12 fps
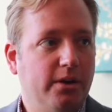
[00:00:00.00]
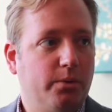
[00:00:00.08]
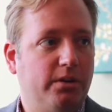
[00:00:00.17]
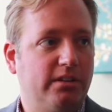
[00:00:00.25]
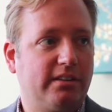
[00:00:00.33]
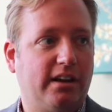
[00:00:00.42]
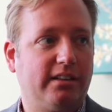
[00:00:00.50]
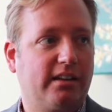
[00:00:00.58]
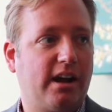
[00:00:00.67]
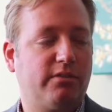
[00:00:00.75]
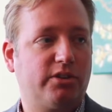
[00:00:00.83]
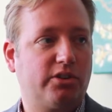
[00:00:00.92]
was on the
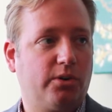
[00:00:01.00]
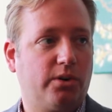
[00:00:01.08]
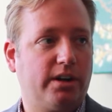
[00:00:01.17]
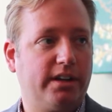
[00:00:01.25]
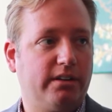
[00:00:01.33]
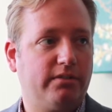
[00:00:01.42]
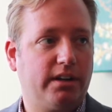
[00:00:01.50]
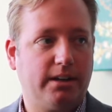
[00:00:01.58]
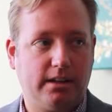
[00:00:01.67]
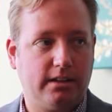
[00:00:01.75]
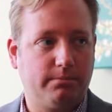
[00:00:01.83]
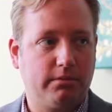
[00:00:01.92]
cover story of
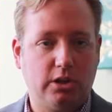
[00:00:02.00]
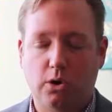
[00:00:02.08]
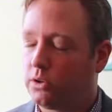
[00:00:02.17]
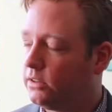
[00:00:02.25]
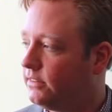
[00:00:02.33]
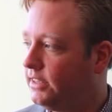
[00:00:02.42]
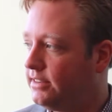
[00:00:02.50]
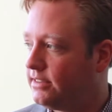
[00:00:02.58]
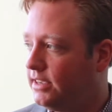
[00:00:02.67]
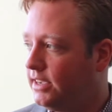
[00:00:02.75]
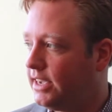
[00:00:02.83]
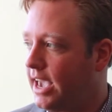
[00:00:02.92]
a local
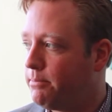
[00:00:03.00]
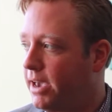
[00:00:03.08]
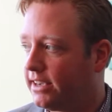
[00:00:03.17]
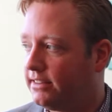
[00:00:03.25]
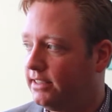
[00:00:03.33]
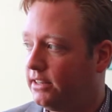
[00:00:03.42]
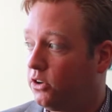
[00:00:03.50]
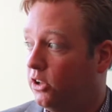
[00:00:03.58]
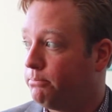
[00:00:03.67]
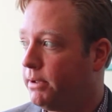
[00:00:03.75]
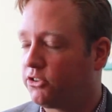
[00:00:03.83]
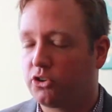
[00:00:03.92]
D.C. gay magazine
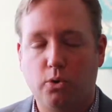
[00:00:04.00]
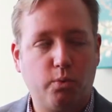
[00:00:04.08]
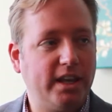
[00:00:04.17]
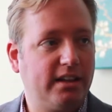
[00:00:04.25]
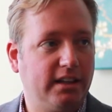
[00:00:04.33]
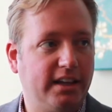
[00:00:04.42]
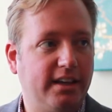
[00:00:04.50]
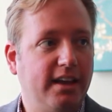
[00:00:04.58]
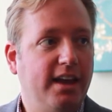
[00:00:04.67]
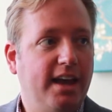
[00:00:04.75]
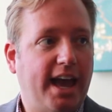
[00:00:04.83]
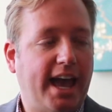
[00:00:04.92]
called Metro Weekly,
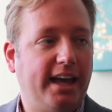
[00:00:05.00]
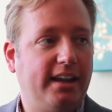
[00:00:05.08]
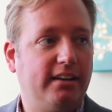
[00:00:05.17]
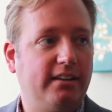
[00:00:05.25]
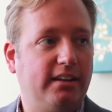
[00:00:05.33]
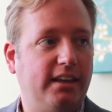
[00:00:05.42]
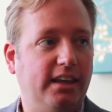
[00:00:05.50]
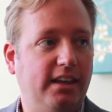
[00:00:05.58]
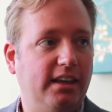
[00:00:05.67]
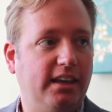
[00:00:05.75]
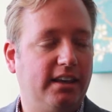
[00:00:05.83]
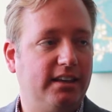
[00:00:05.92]
and
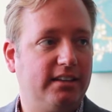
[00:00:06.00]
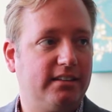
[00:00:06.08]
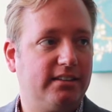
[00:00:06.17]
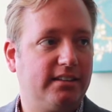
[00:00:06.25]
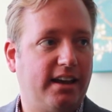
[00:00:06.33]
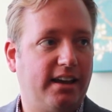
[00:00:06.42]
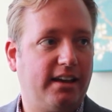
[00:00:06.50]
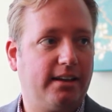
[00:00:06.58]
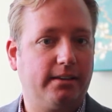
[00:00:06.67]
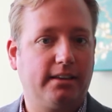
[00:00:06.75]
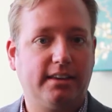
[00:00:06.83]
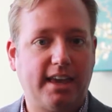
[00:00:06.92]
he is
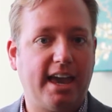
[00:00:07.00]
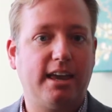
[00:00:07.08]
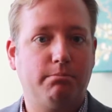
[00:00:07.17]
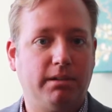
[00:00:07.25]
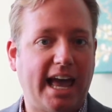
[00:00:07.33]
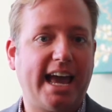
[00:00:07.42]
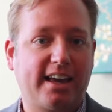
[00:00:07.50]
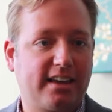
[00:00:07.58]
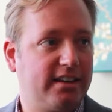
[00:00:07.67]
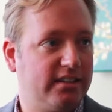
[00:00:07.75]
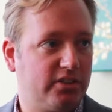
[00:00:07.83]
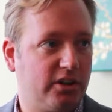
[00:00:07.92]
a gay
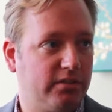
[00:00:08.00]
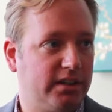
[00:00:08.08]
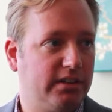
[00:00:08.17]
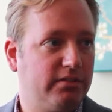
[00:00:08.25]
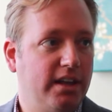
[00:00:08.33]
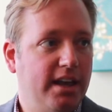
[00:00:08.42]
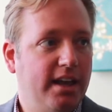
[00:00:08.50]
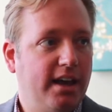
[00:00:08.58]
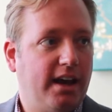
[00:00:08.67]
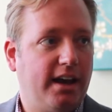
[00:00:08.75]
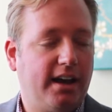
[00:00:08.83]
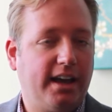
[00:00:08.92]
black conservative,
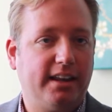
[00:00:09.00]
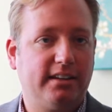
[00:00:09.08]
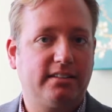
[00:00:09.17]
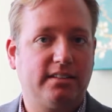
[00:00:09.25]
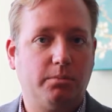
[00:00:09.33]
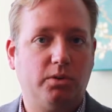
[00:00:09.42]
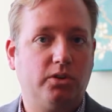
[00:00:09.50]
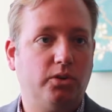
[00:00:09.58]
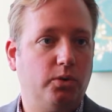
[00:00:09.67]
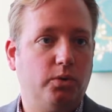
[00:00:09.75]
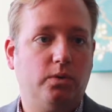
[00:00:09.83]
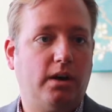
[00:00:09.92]
and is someone
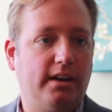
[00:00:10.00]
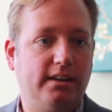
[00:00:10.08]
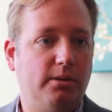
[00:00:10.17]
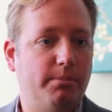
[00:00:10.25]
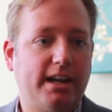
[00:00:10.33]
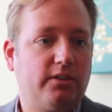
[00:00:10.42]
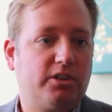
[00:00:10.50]
who, in many